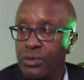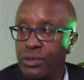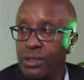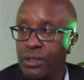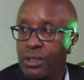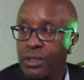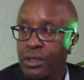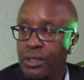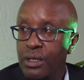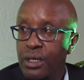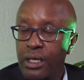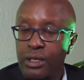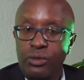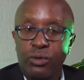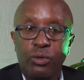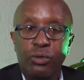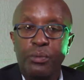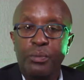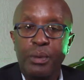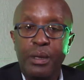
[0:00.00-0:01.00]
Mm-hmm.
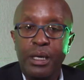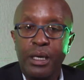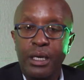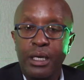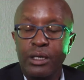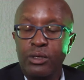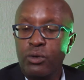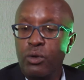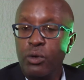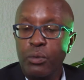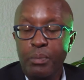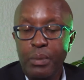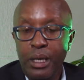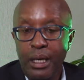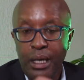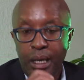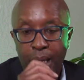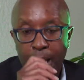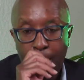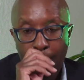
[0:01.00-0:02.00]
It could
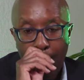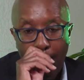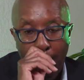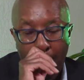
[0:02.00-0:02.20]
be